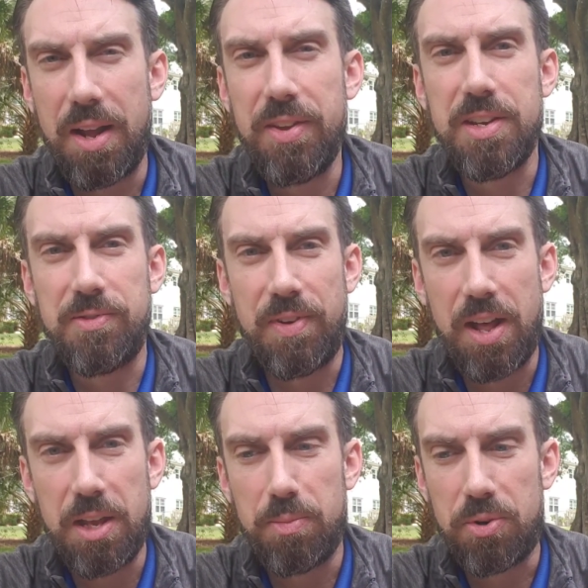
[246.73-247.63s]
I think it's
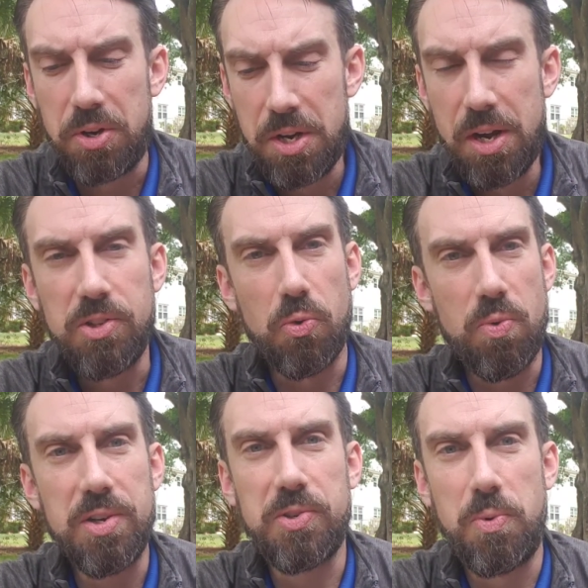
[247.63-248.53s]
valuable to
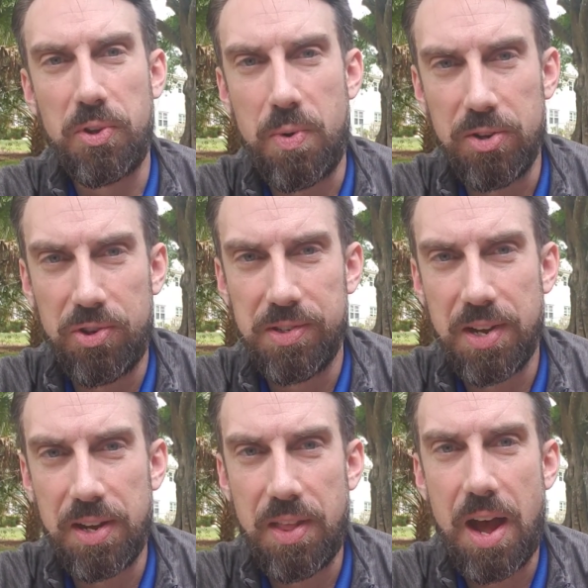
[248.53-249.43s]
wrestle with questions
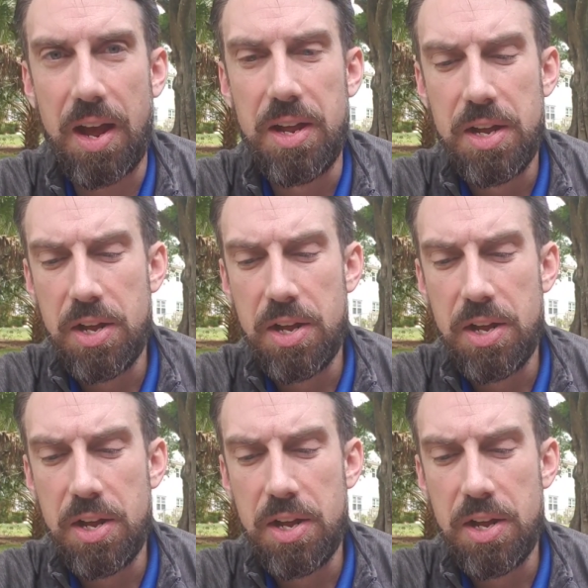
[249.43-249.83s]
like that,